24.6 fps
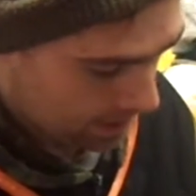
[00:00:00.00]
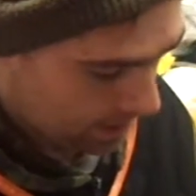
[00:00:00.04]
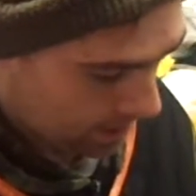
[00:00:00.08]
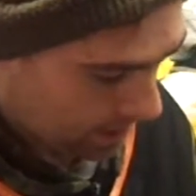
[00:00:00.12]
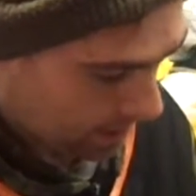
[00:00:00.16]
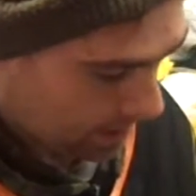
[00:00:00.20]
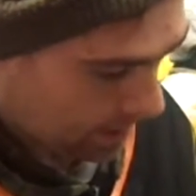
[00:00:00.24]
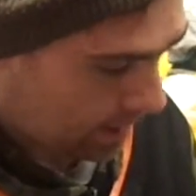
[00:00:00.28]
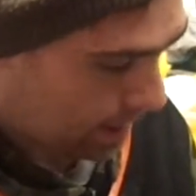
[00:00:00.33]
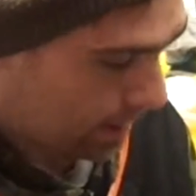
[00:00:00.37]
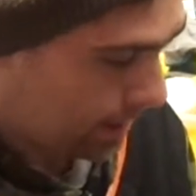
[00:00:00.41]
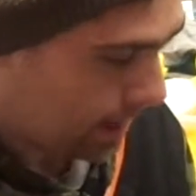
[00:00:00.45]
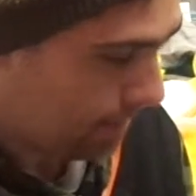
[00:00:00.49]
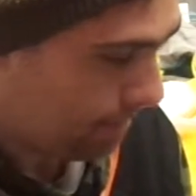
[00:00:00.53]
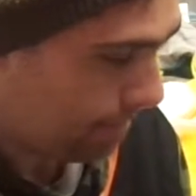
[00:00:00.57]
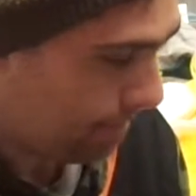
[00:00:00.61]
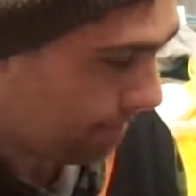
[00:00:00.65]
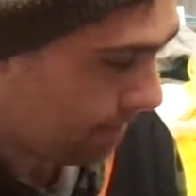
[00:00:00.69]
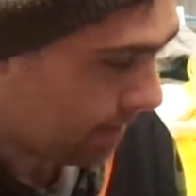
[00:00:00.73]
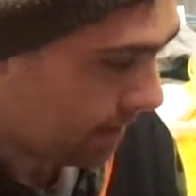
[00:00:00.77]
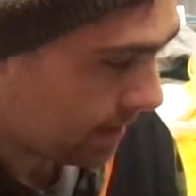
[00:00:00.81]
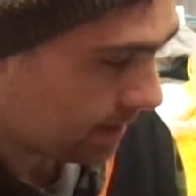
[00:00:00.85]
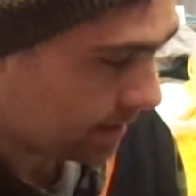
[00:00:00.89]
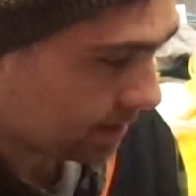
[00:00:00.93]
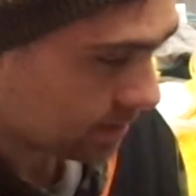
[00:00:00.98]

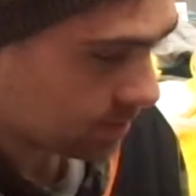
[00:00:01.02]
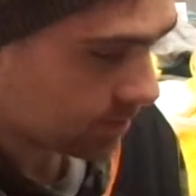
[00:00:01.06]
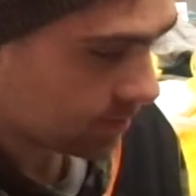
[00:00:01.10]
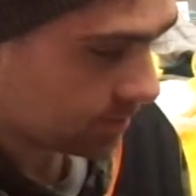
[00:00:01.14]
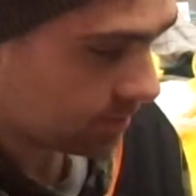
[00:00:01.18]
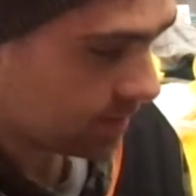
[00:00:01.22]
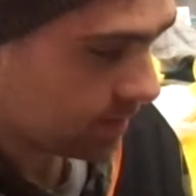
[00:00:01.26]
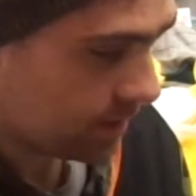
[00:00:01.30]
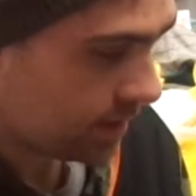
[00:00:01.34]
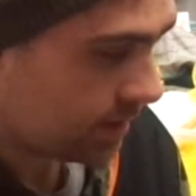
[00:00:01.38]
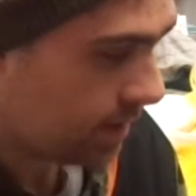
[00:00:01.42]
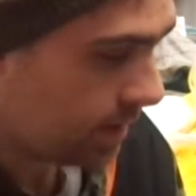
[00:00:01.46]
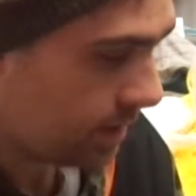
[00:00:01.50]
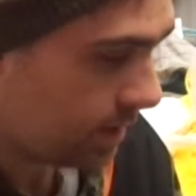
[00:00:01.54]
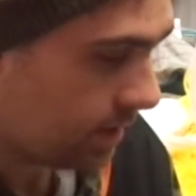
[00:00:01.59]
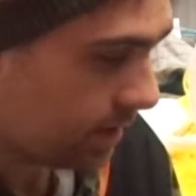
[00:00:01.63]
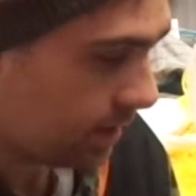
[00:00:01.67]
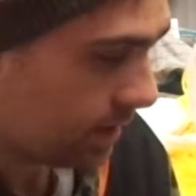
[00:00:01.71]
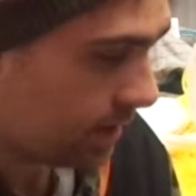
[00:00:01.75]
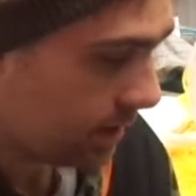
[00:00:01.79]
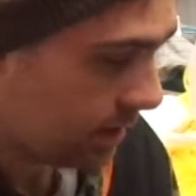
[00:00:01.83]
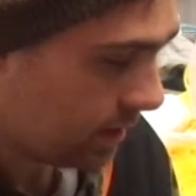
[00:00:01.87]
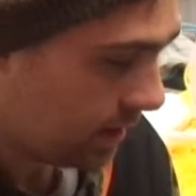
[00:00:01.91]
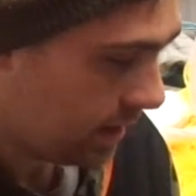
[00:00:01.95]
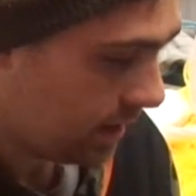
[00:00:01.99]
And I sculpted
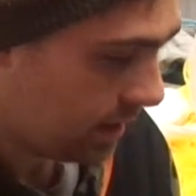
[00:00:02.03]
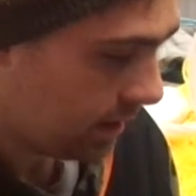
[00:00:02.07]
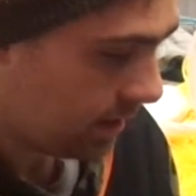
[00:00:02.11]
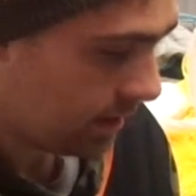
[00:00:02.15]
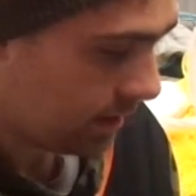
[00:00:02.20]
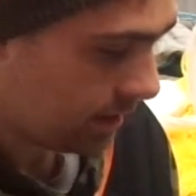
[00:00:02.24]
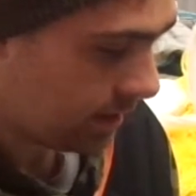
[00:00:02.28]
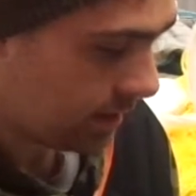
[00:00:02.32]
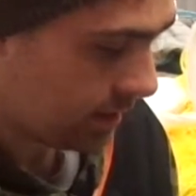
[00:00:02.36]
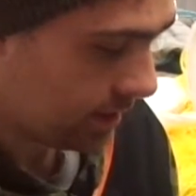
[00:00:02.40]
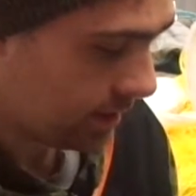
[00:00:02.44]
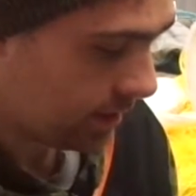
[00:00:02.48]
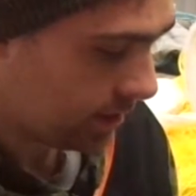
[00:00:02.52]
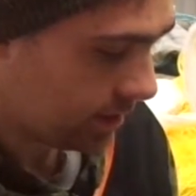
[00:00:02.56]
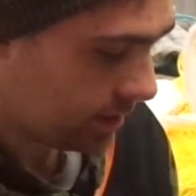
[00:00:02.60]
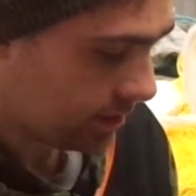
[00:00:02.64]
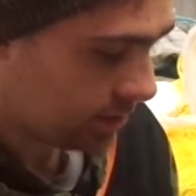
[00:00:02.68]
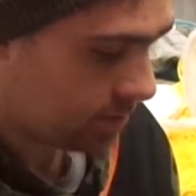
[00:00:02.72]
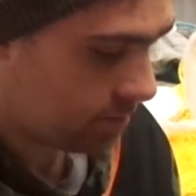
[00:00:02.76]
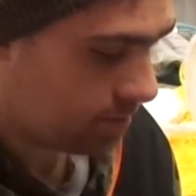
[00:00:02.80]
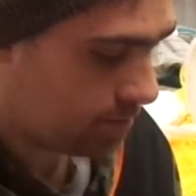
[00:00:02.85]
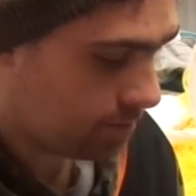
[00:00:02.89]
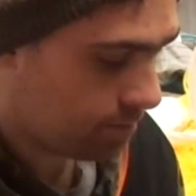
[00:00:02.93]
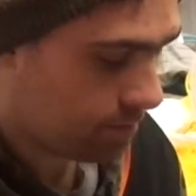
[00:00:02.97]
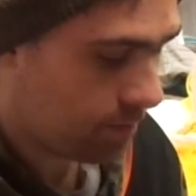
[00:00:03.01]
the
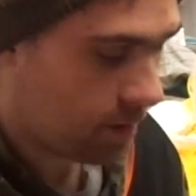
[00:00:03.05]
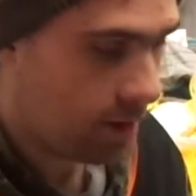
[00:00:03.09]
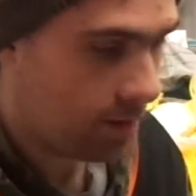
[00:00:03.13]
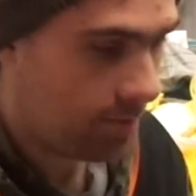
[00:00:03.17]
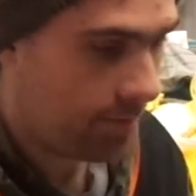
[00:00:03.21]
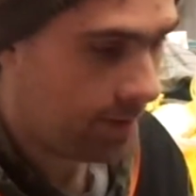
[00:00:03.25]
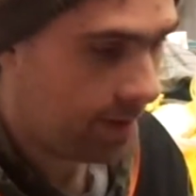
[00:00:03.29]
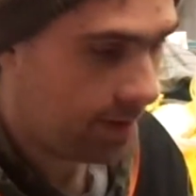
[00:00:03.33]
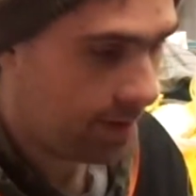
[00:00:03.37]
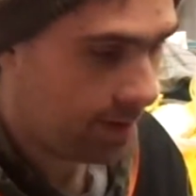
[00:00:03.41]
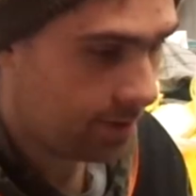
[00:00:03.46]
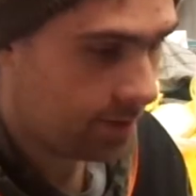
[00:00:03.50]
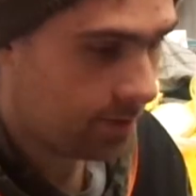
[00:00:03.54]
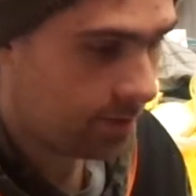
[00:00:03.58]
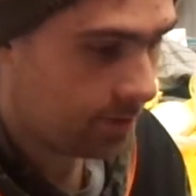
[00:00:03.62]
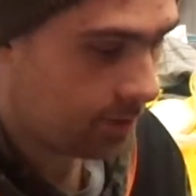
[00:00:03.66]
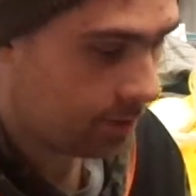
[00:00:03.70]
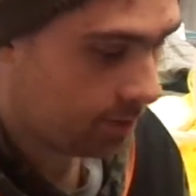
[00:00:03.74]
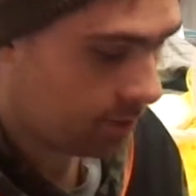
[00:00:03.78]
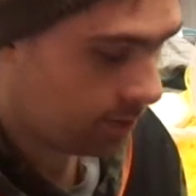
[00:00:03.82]
paw pads.